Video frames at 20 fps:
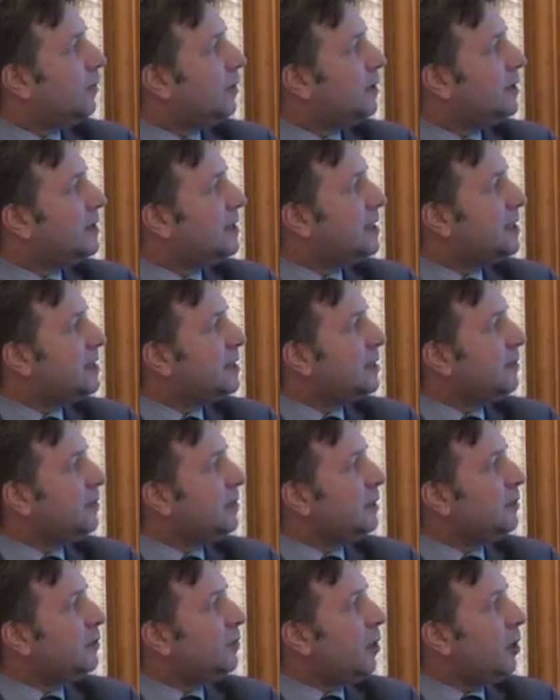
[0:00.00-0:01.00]
The system
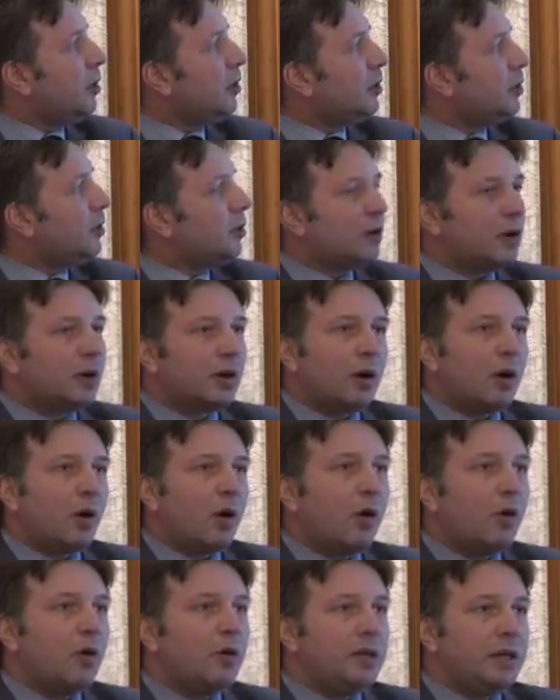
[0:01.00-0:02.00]
will work
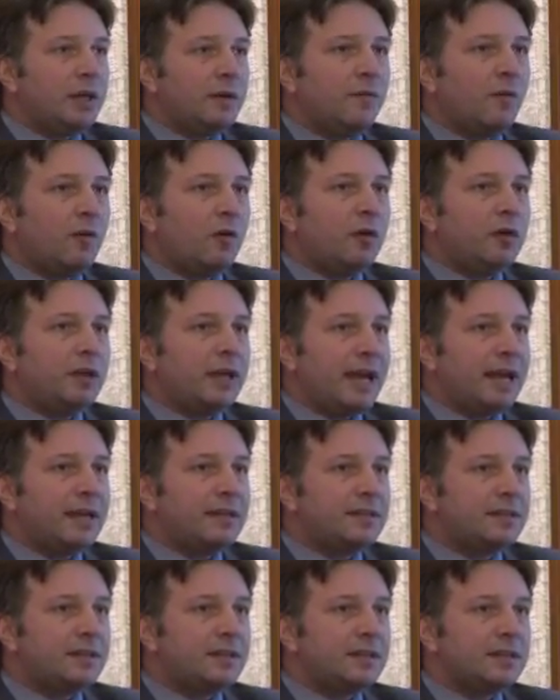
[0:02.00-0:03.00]
only for the
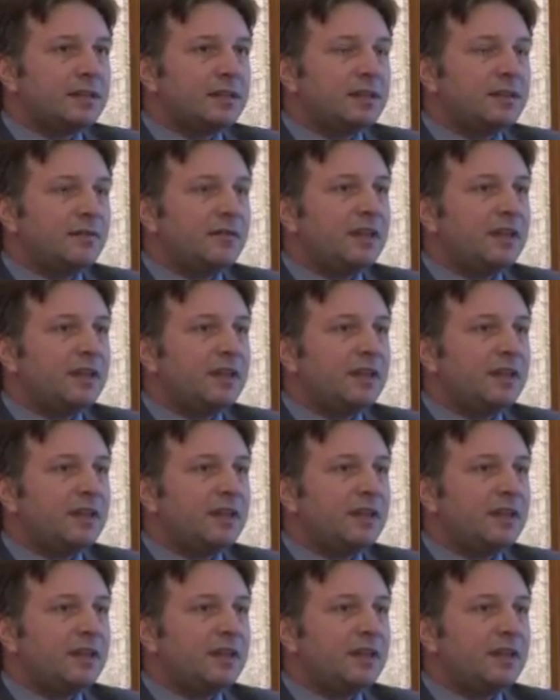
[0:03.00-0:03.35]
accidents.